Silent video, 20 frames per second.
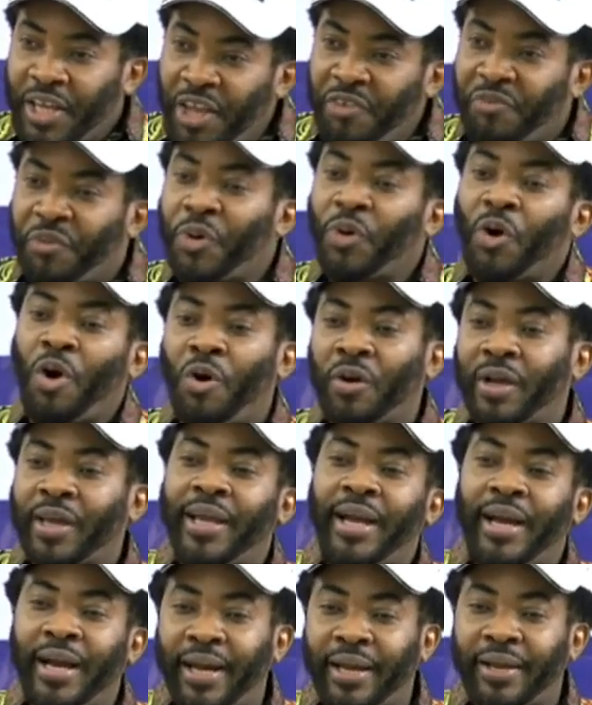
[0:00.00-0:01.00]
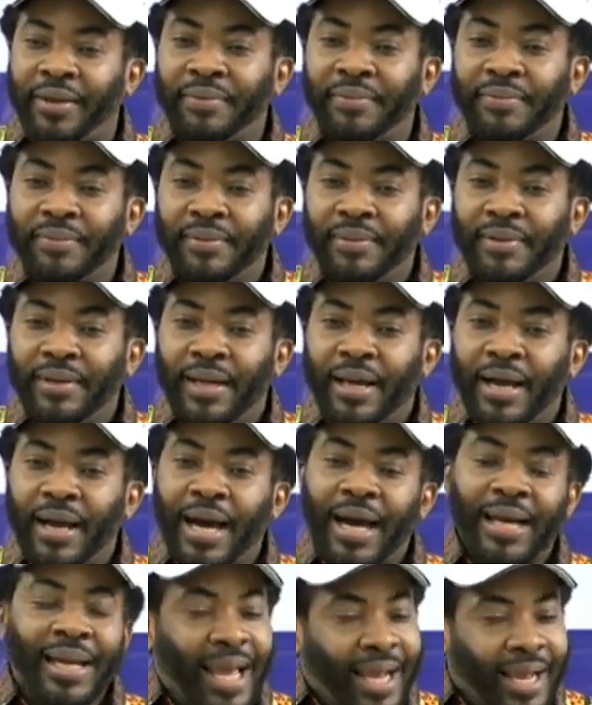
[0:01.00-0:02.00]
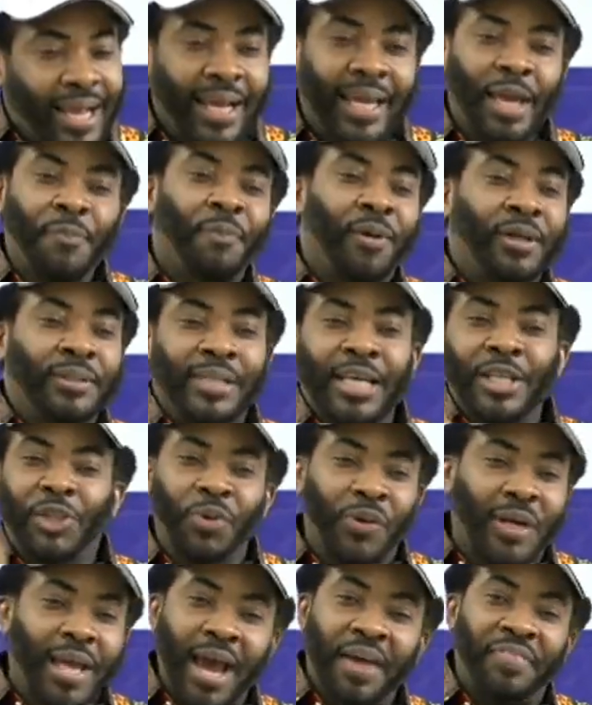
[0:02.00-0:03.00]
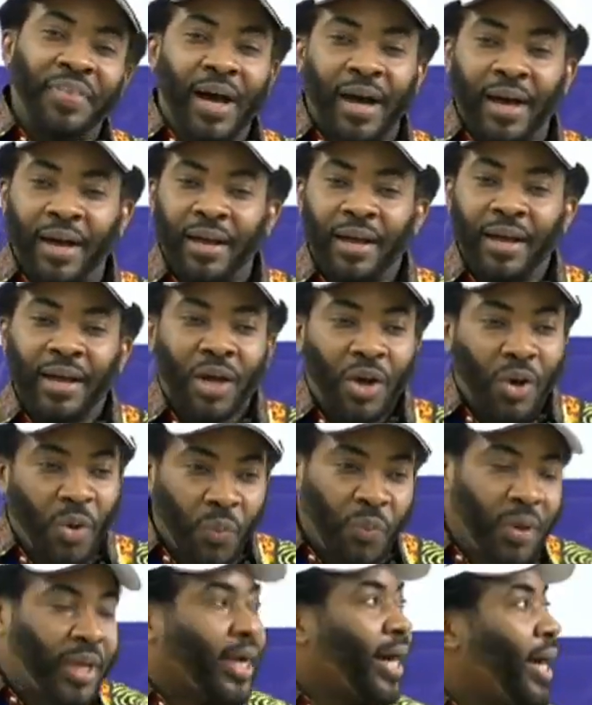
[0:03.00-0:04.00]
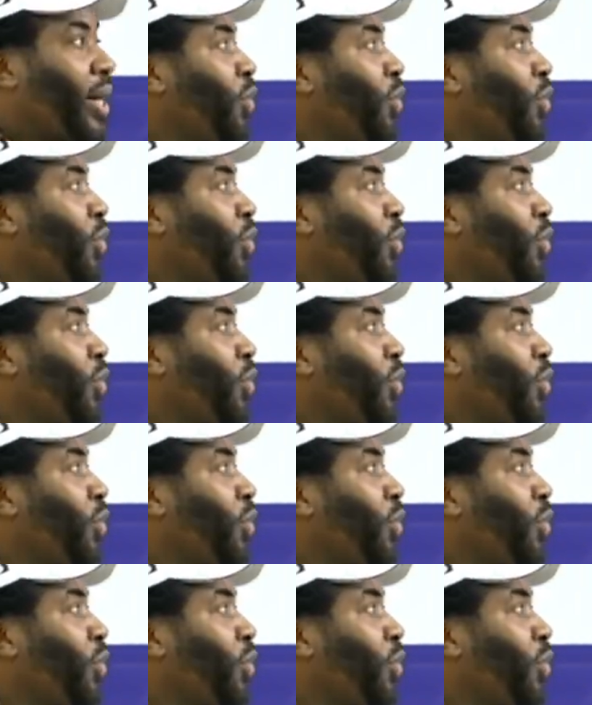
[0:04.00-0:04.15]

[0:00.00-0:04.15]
if we all care. And like I keep on saying, together, we can